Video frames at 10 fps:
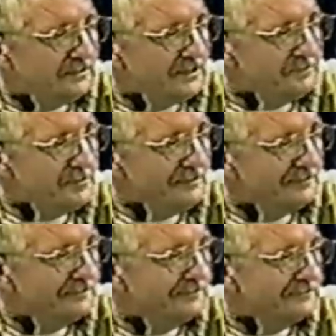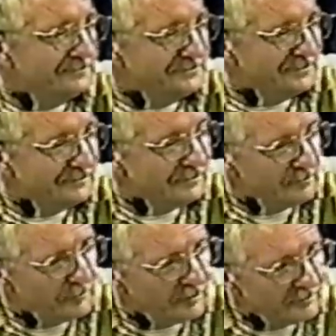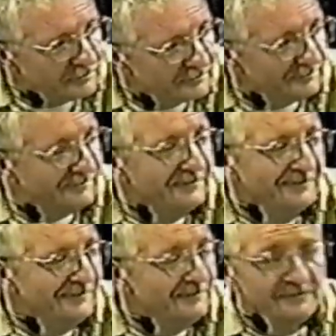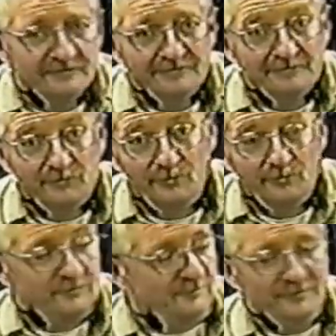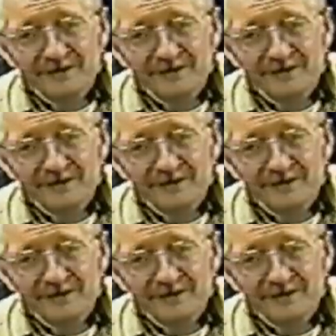We had a little problem a minute ago. We'll be back in a moment. Amy.